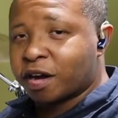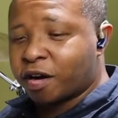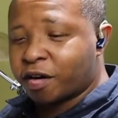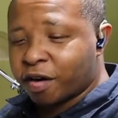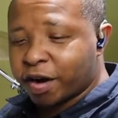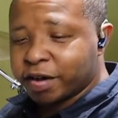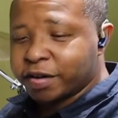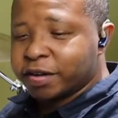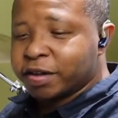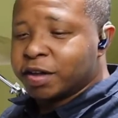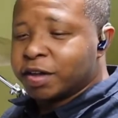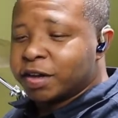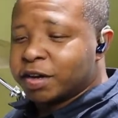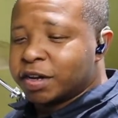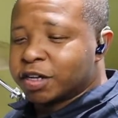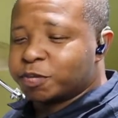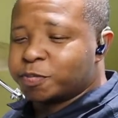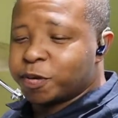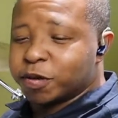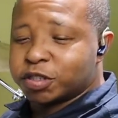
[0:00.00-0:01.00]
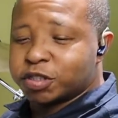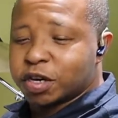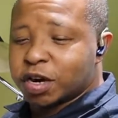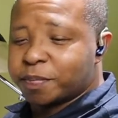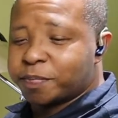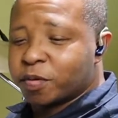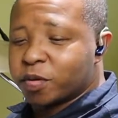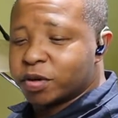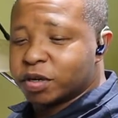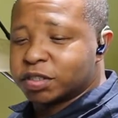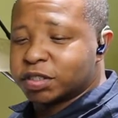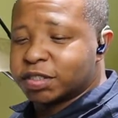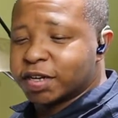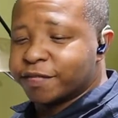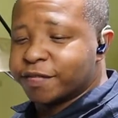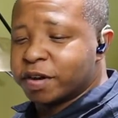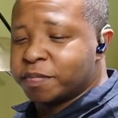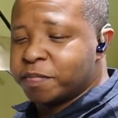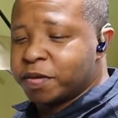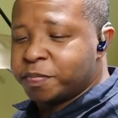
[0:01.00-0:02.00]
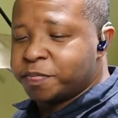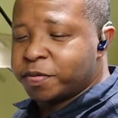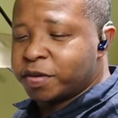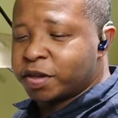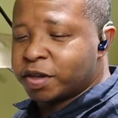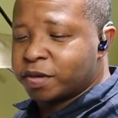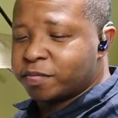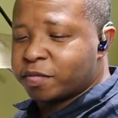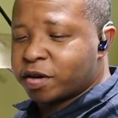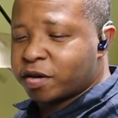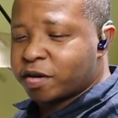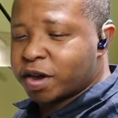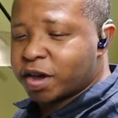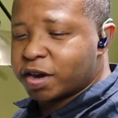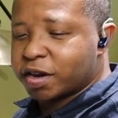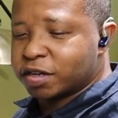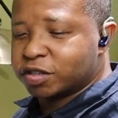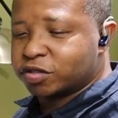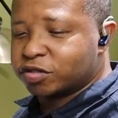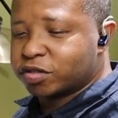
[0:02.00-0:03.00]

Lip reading: All right, let's push it up on to 70 BPM. All right, let's